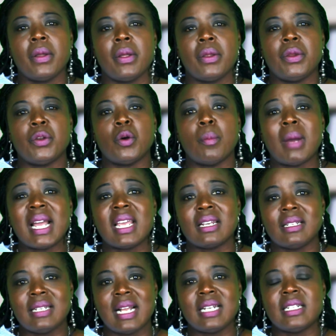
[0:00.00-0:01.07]

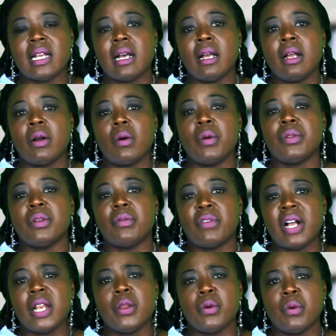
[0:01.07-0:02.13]
market data on the
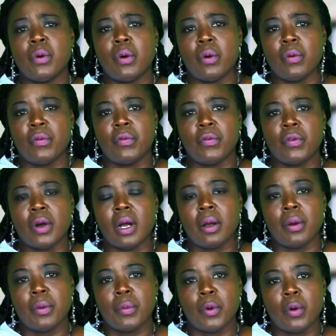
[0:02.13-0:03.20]
value of
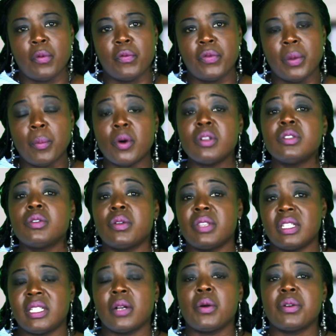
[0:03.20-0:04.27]
of the bonds on
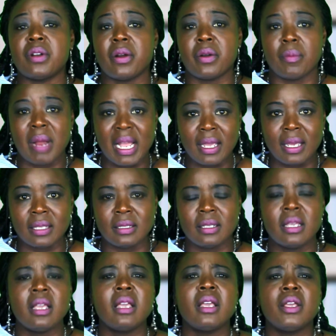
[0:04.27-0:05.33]
the secondary market.
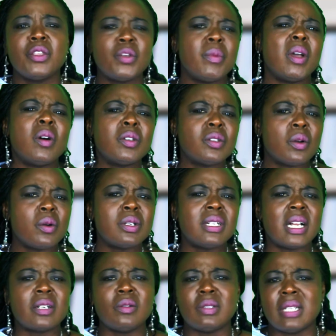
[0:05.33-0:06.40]
You may also
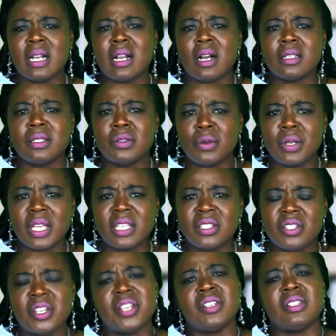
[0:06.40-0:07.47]
contact Lusaka Stock
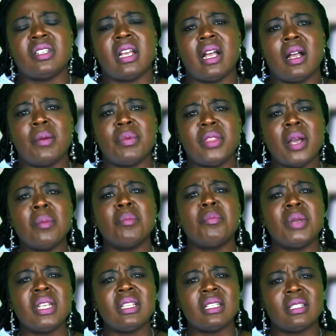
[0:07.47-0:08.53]
Exchange. Them
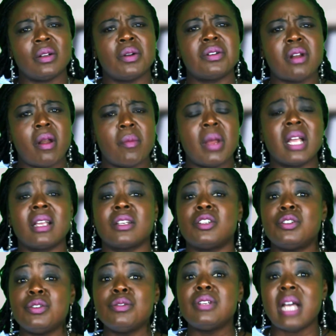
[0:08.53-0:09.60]
being the secondary market
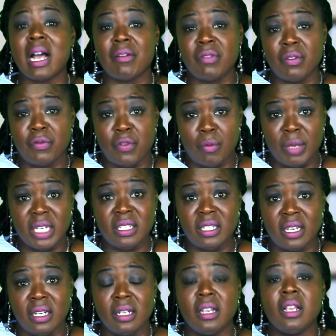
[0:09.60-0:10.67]
should have
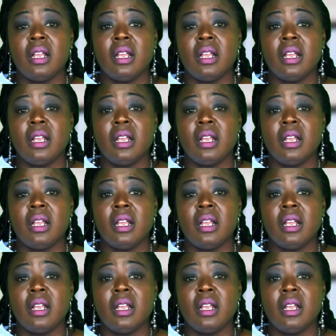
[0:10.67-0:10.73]
information